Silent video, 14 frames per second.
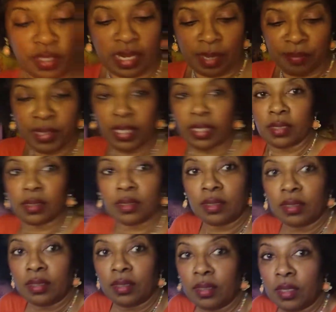that I made.
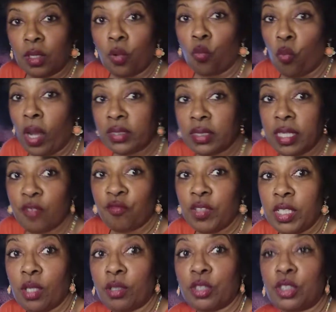Watch that
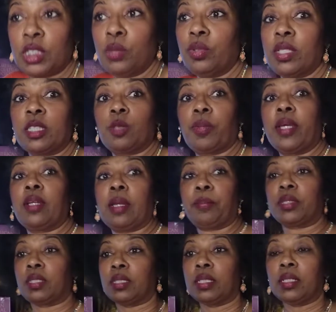video, and she will explain. I
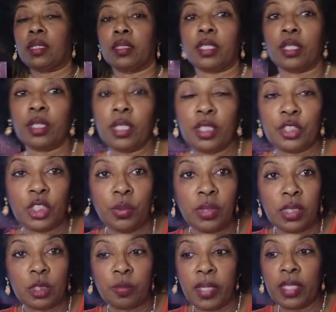put the link on there. She will
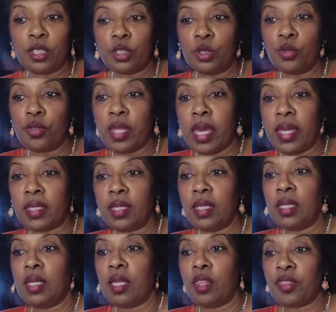explain to you that
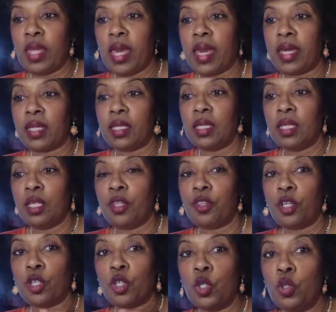
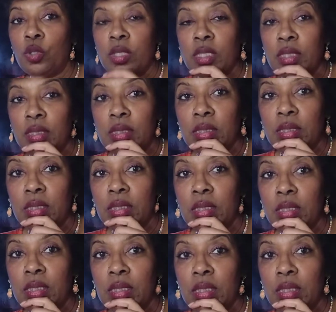the Houthis
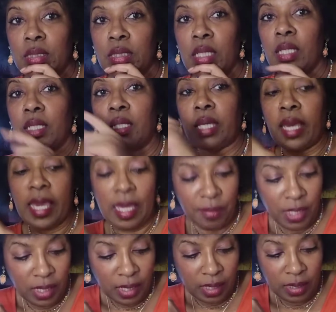came
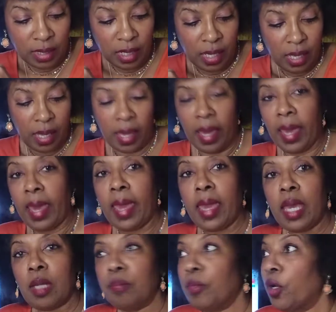in
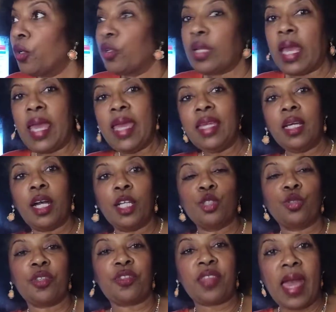and murdered
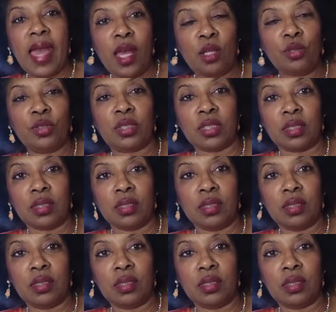800,000